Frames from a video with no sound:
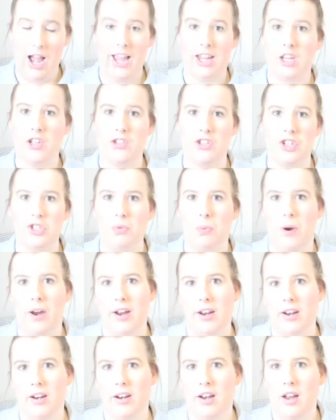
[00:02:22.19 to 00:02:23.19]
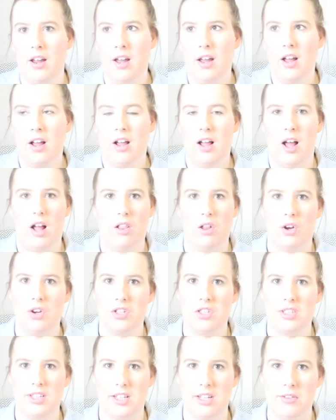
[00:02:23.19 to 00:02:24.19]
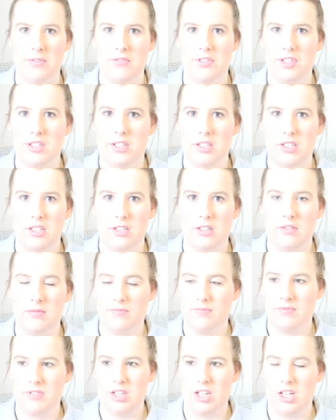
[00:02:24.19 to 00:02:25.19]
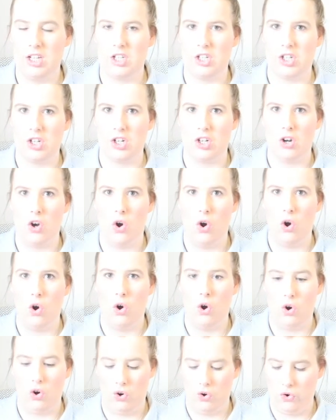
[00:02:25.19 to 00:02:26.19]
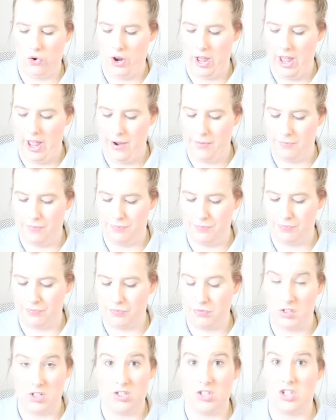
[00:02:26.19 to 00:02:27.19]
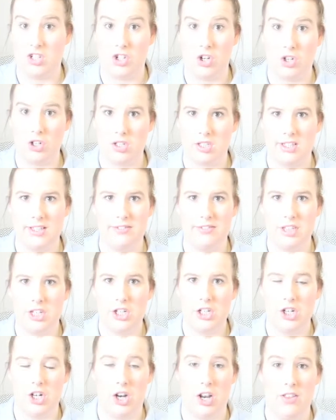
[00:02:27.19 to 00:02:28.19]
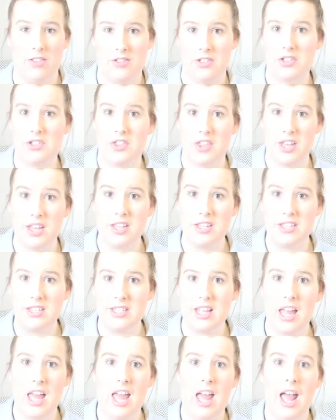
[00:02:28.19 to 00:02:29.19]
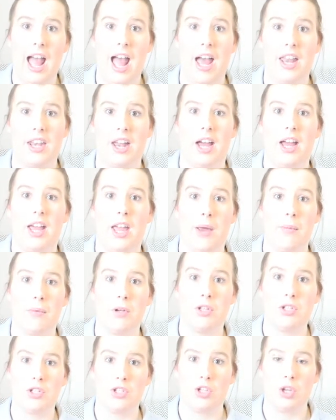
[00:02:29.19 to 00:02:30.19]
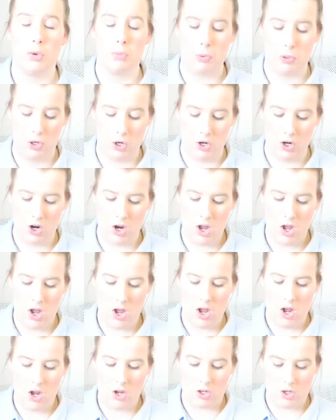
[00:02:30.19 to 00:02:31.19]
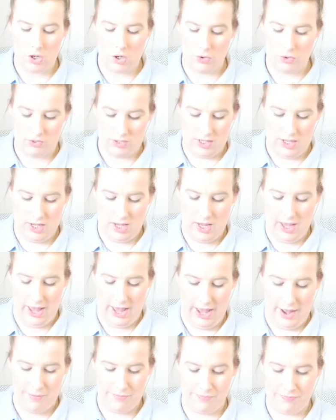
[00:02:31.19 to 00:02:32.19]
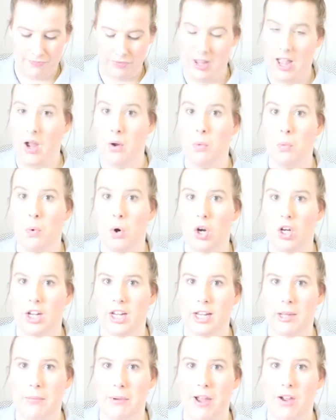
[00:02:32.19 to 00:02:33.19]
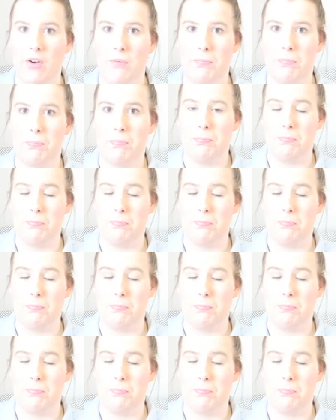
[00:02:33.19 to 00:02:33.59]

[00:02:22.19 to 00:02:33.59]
I could just wear a long sleeved t-shirt or just a short sleeve t-shirt and just this, and I am super cozy out walking about.